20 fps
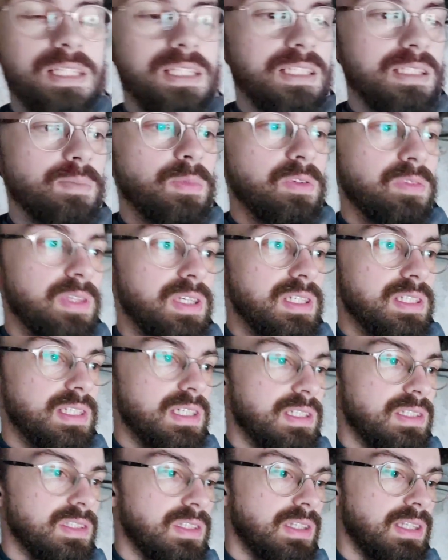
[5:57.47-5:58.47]
I need to move these
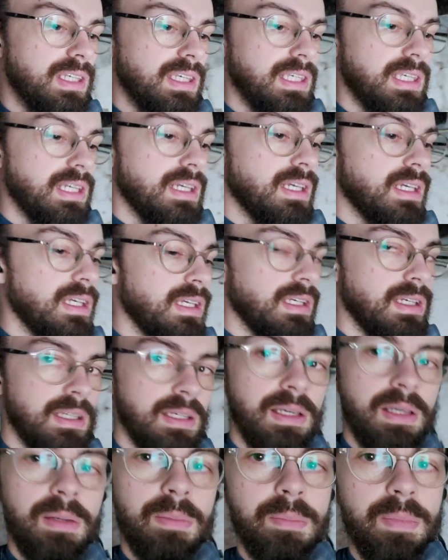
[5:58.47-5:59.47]
into the
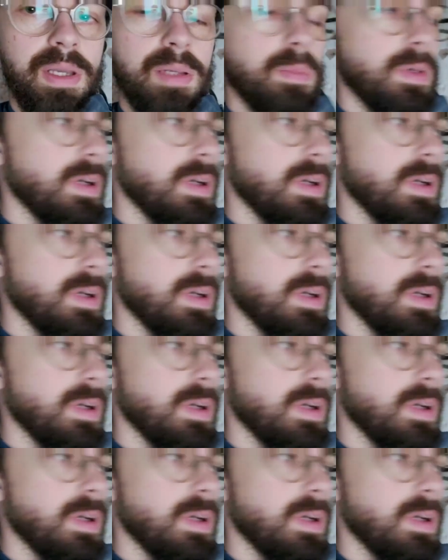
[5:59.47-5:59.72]
main